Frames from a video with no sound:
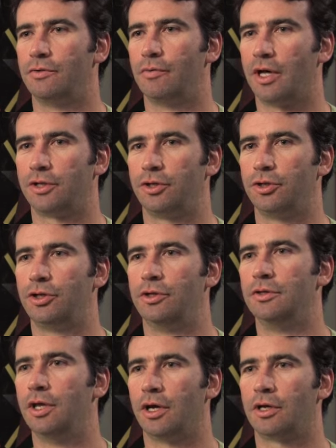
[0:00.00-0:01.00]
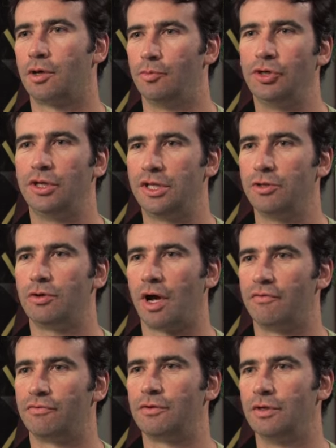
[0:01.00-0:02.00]
wanted the community to
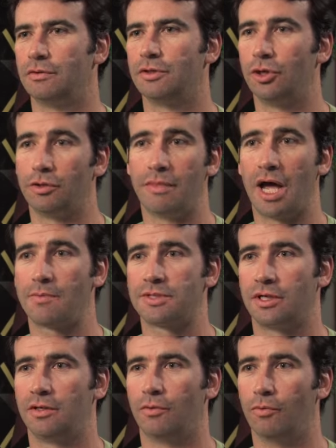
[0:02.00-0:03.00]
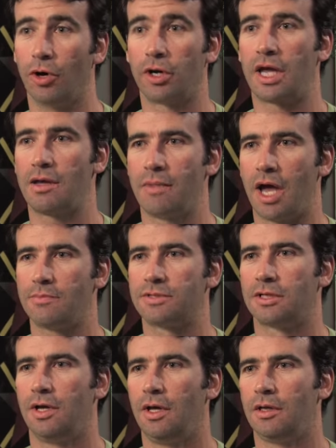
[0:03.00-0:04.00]
have good maps and working
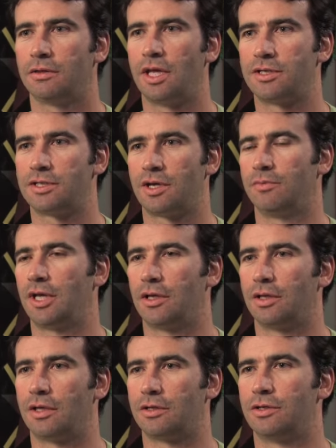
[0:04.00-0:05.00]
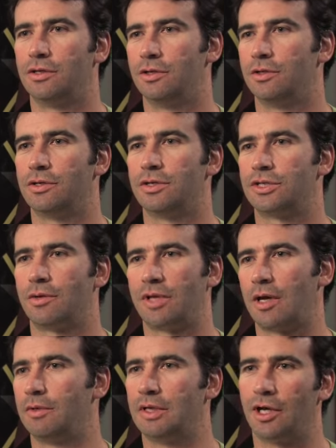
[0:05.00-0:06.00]
maps. That's something that
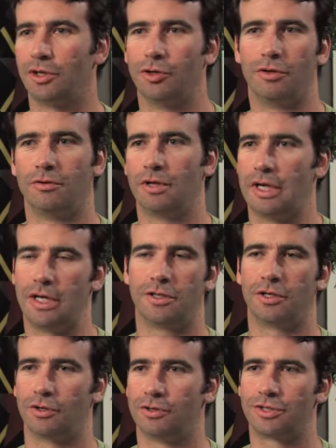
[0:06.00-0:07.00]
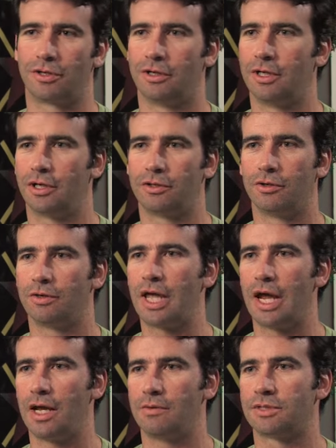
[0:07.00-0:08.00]
sometimes in other editors or in other
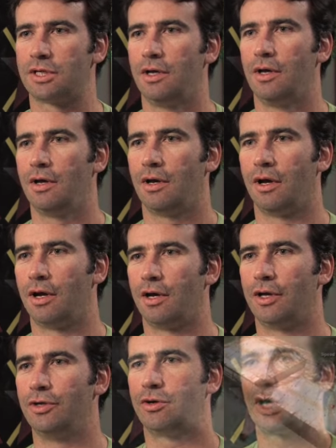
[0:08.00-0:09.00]
games, you